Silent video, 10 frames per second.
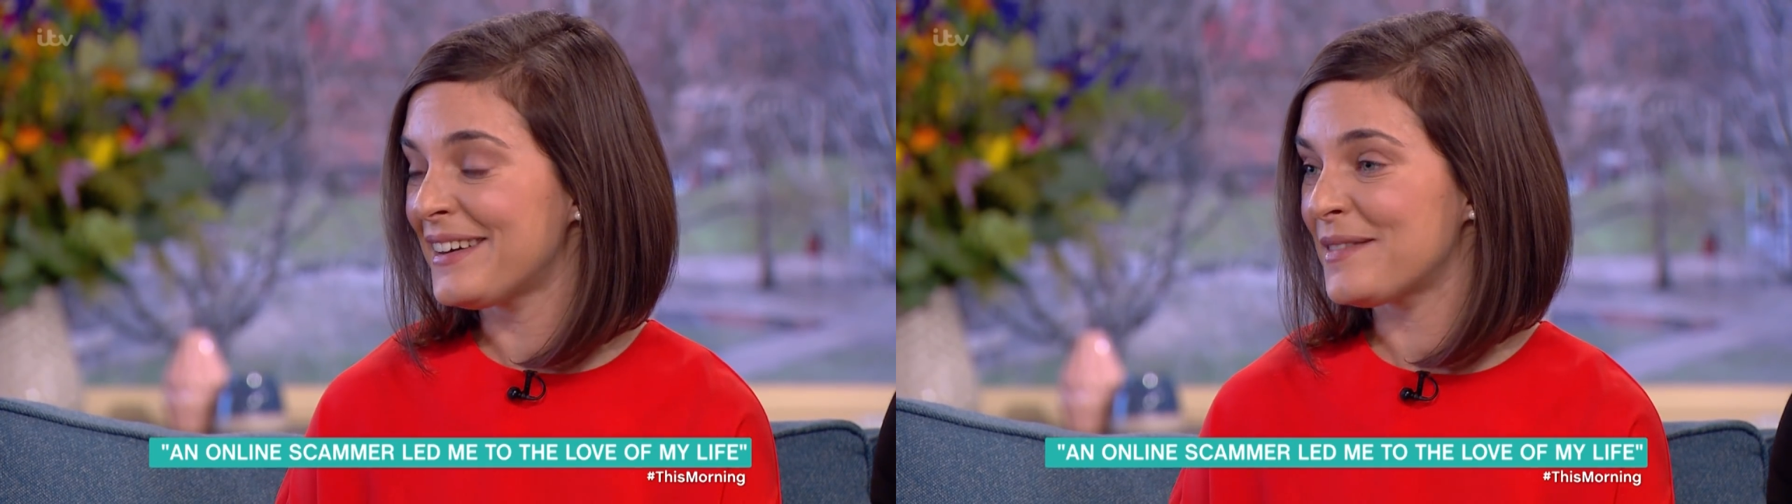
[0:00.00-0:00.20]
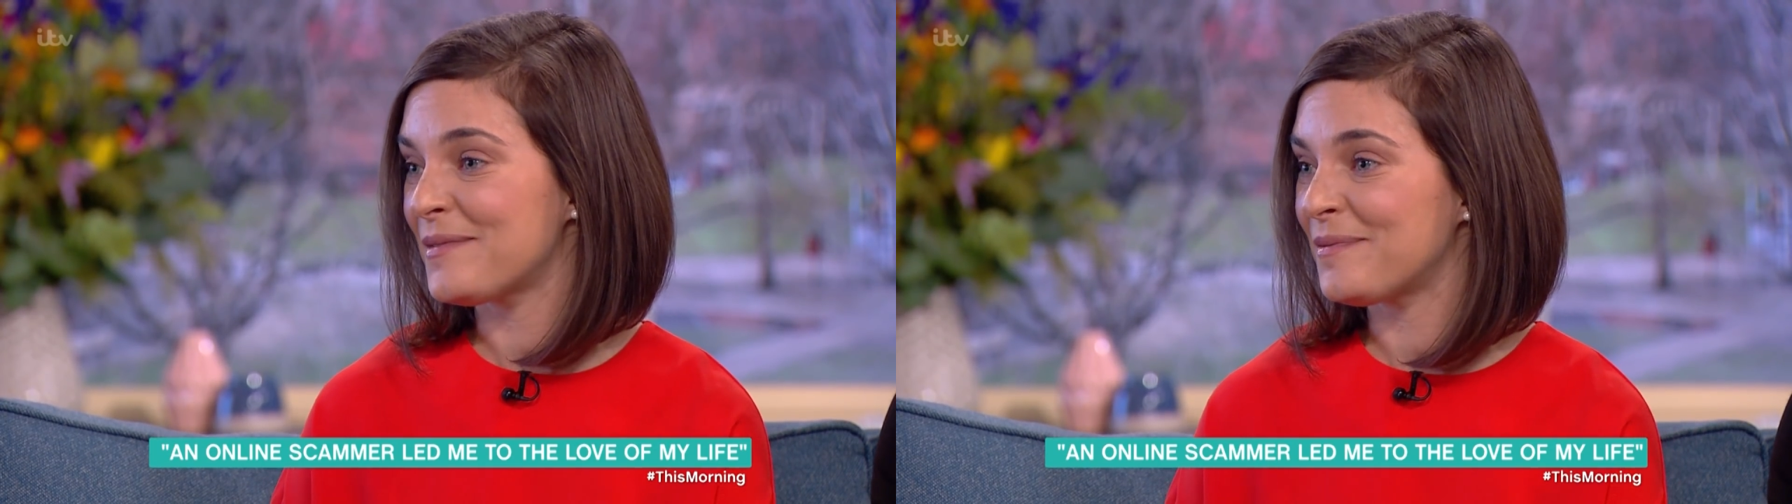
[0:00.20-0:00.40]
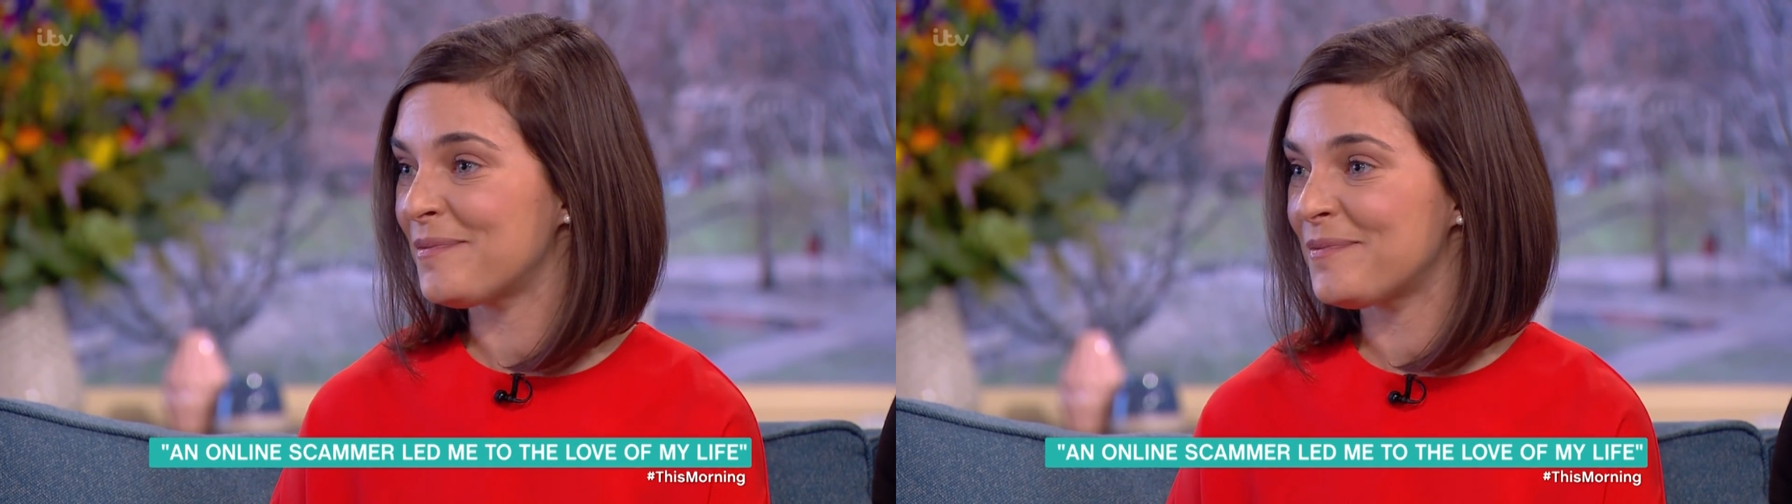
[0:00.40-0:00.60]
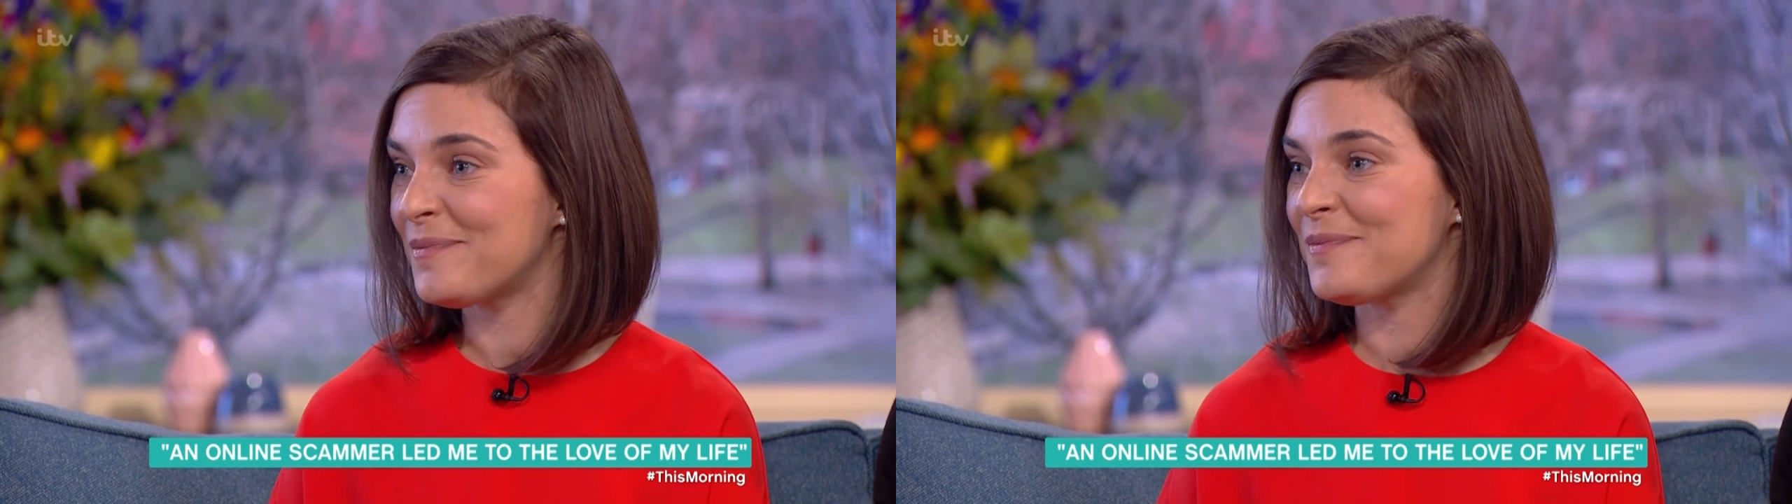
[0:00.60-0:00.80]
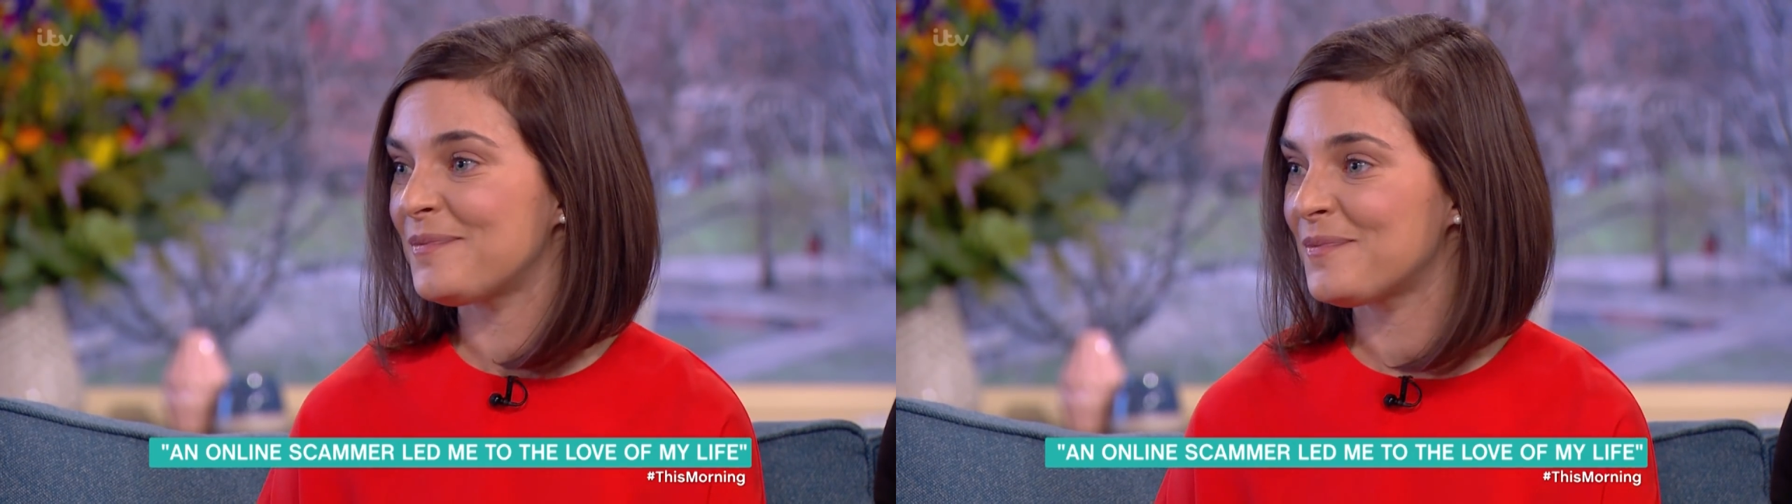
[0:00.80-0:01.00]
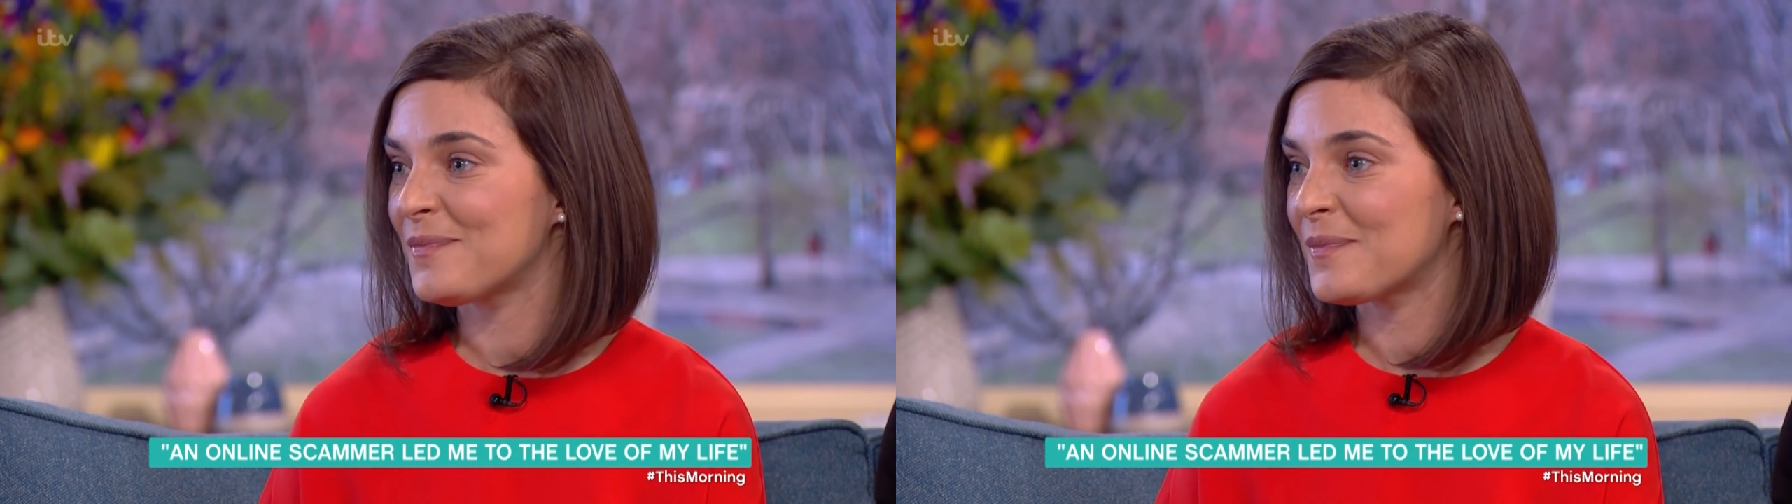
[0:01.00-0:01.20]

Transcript: photos, and, of